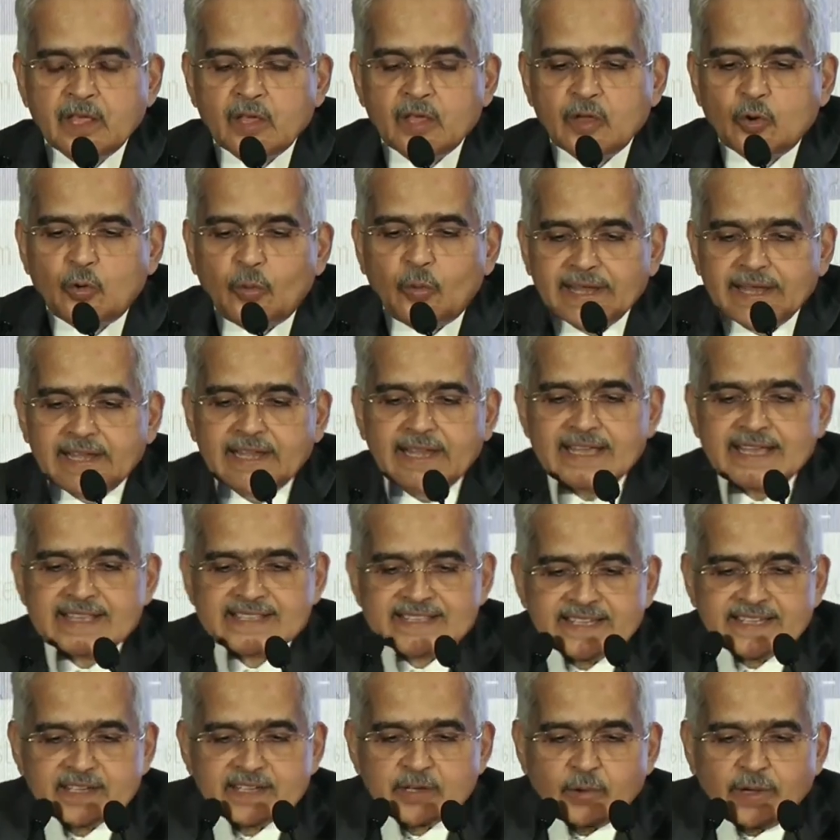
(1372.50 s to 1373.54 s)
While
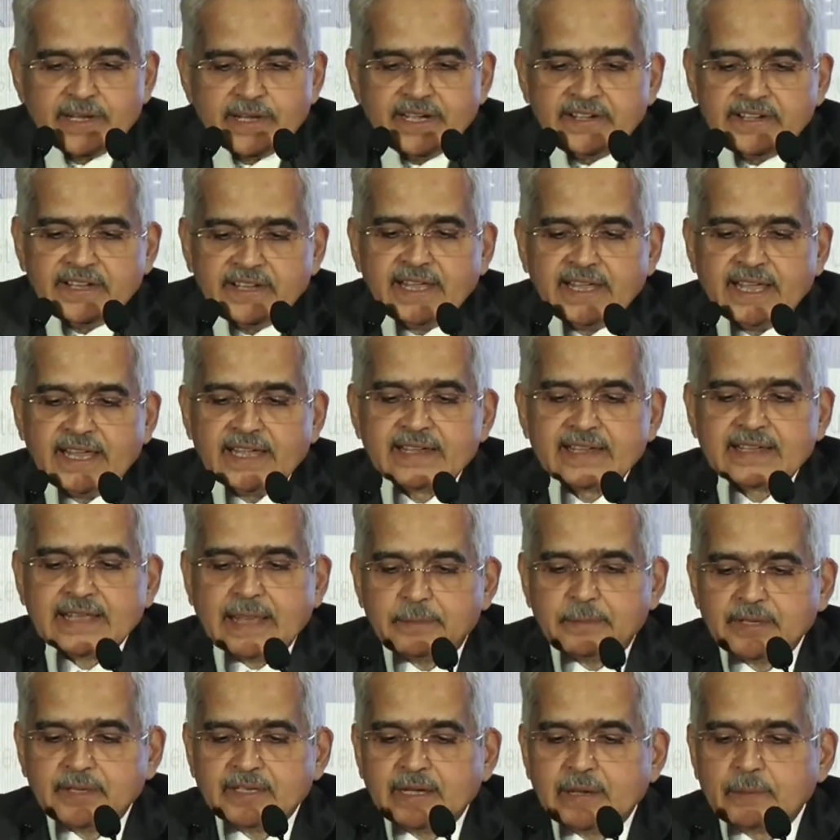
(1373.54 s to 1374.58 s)
asset quality and
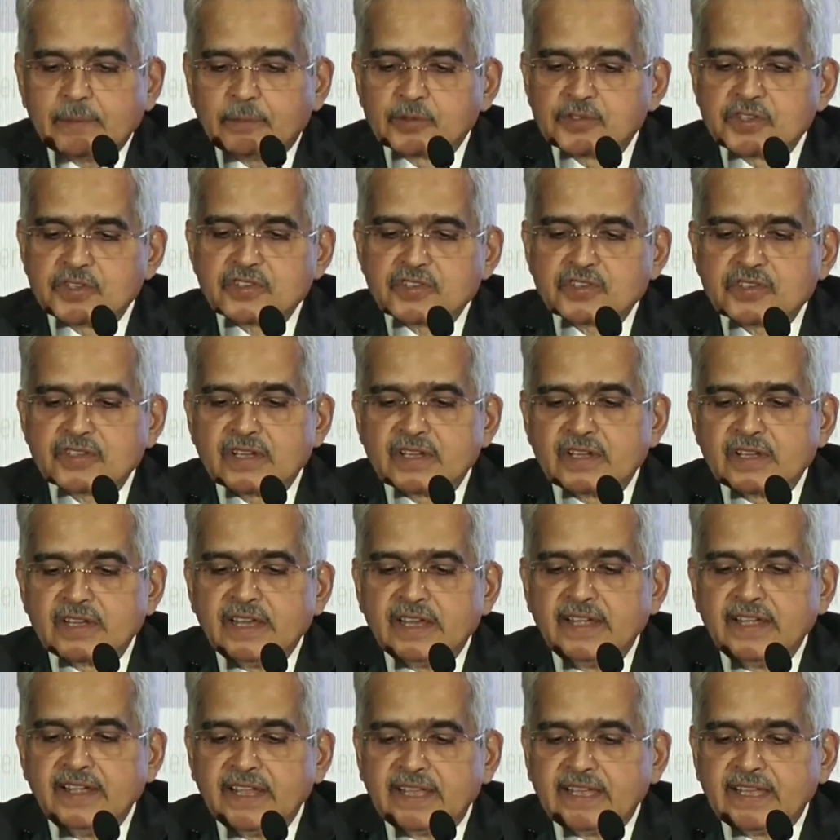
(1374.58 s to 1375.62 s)
capital position
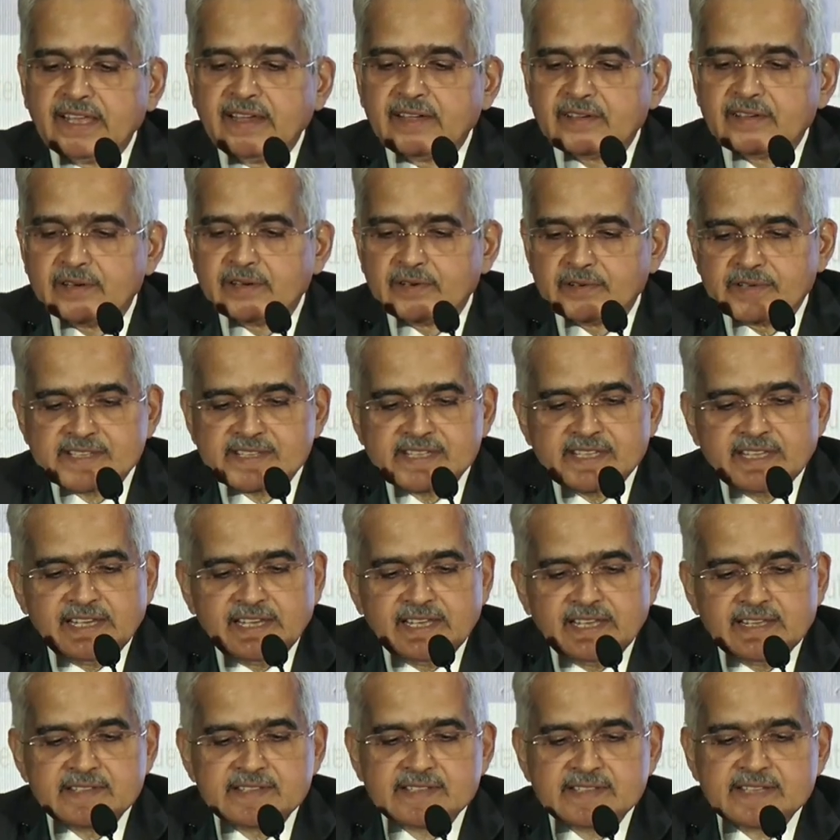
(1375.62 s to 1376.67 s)
indicate
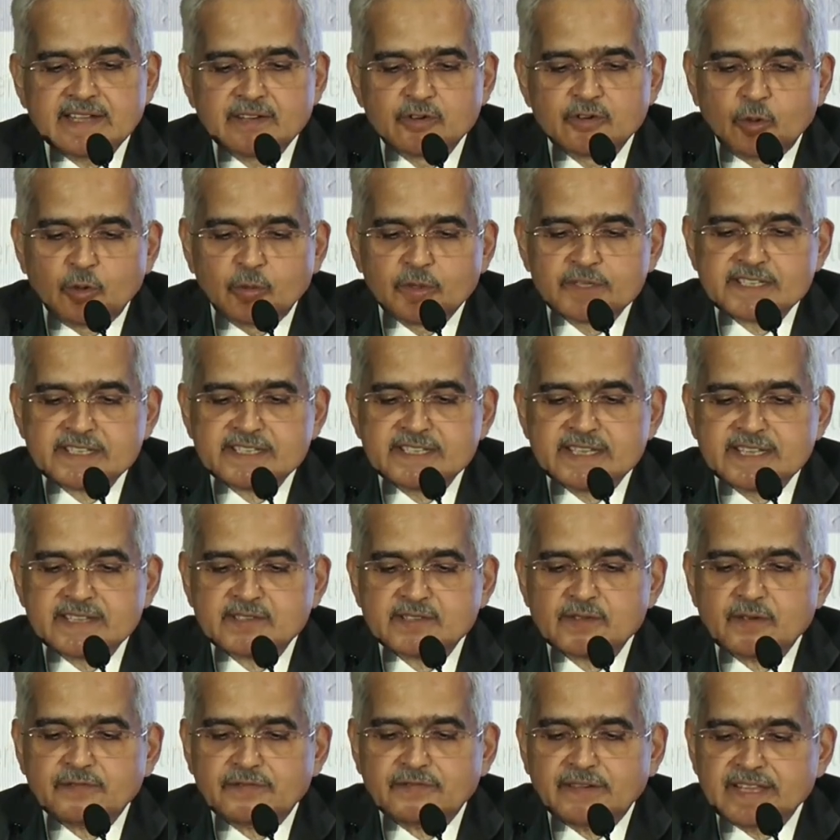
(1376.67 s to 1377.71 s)
resilience and robustness
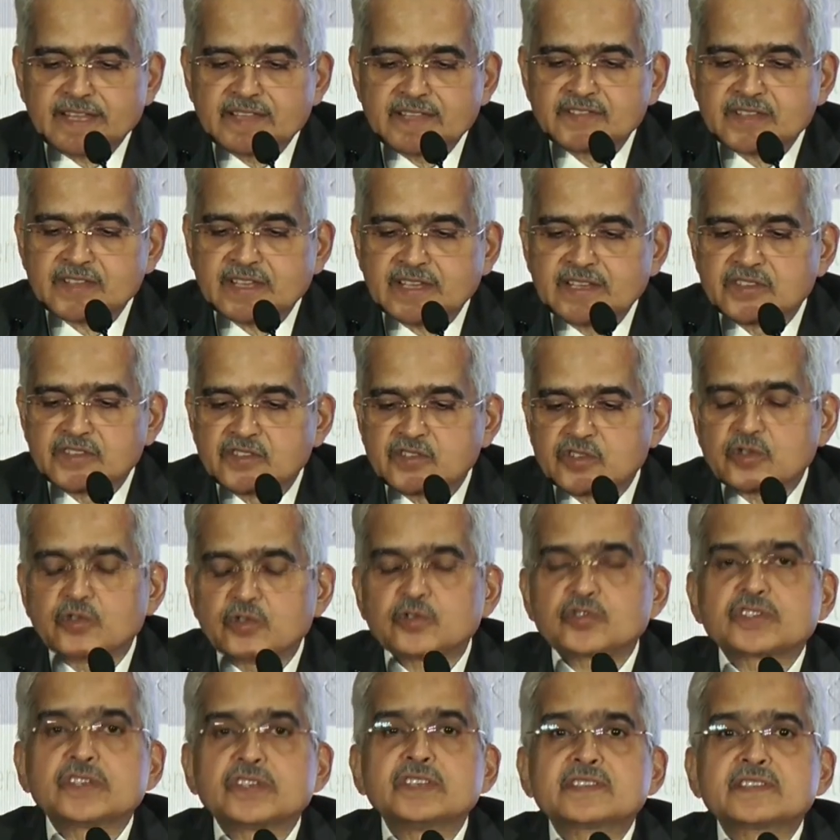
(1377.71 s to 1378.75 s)
of financial
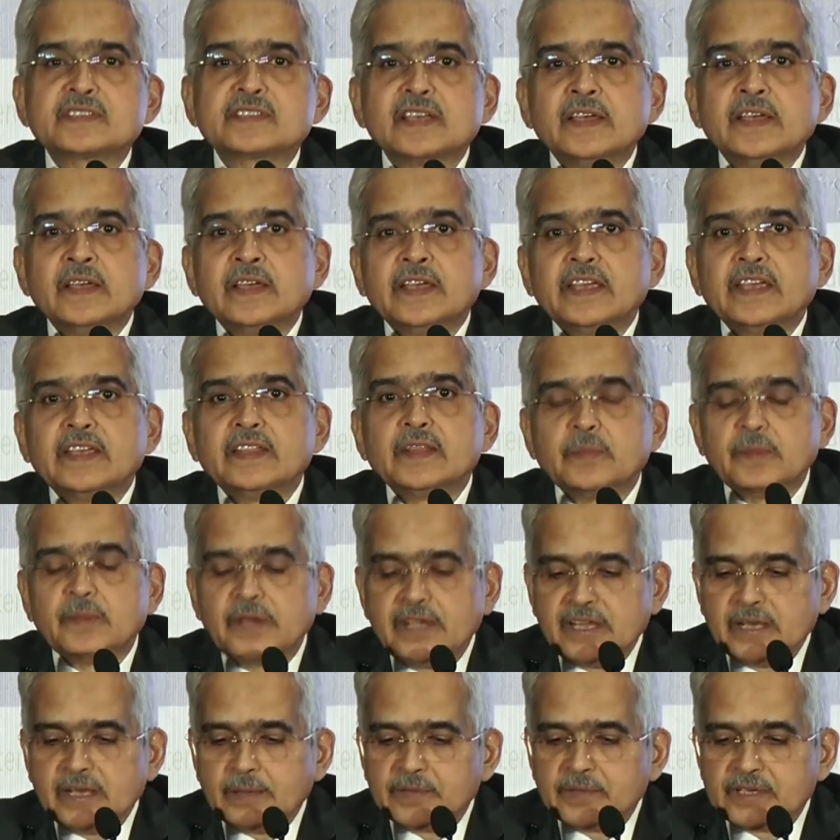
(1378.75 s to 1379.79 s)
institutions in the
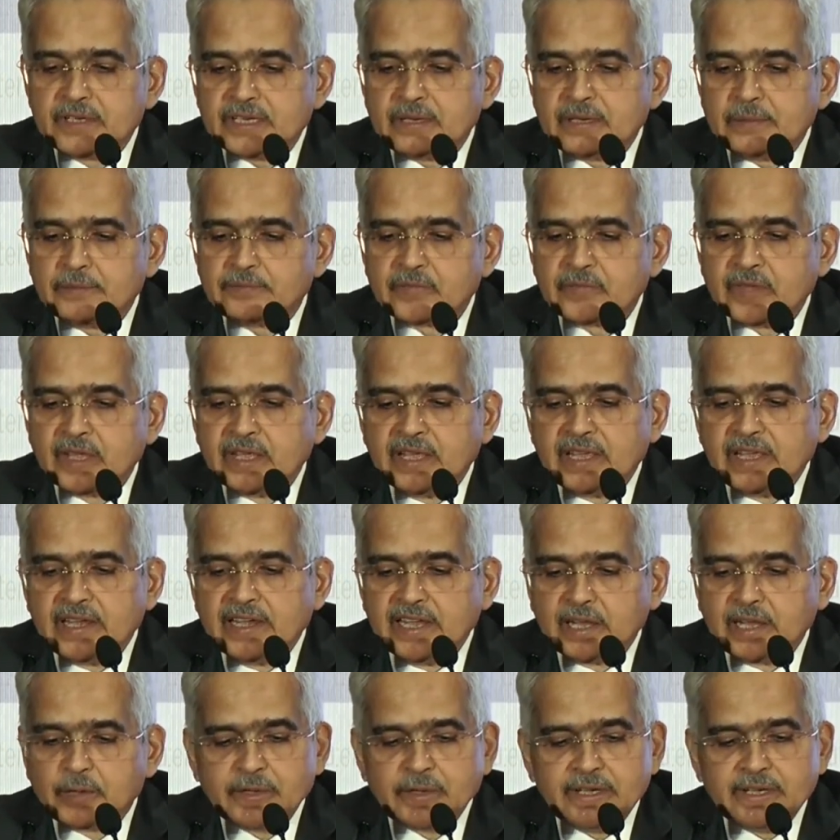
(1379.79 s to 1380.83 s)
medium term,
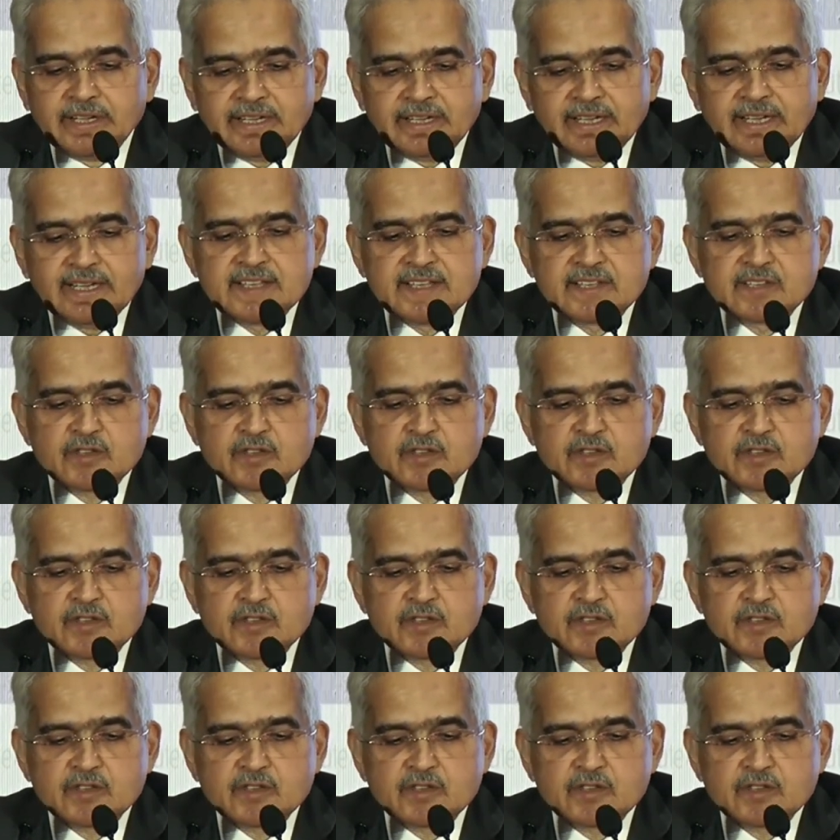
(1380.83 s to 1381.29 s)
liquidity is